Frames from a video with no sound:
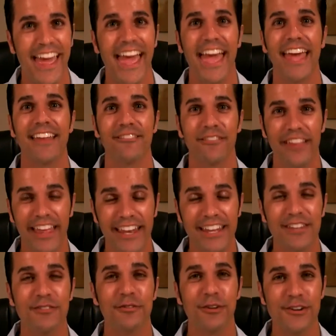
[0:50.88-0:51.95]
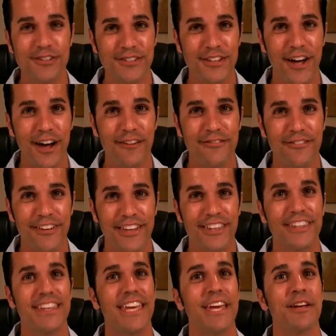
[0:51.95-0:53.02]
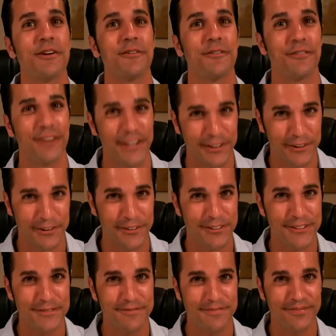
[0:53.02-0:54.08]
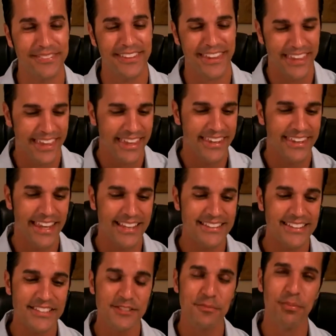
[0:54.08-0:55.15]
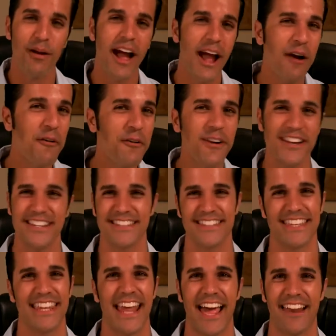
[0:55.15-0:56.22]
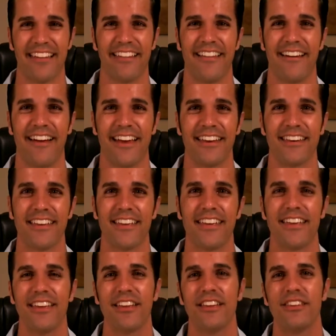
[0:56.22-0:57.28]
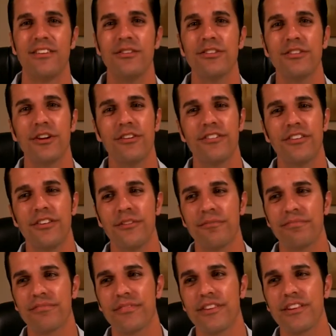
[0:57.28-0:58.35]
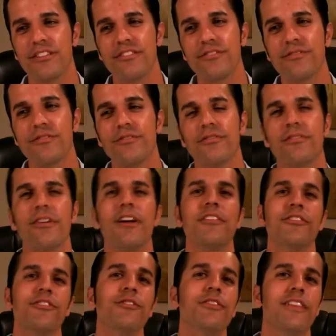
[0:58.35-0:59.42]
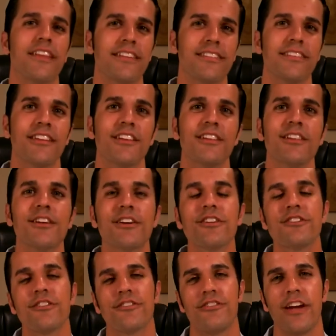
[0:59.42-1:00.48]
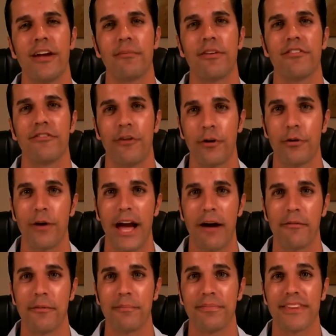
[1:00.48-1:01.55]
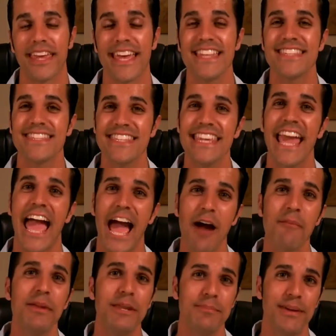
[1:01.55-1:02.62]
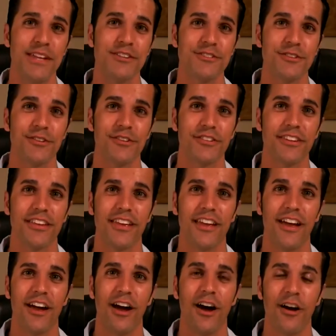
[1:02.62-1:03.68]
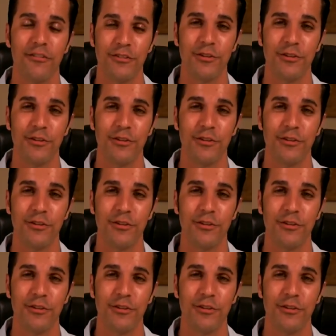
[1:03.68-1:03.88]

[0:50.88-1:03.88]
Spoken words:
And ladies, worst off, you get wrinkles. Next is your priorities get out of line. You start to, well, do this. Look at your family photo album and see how many pictures of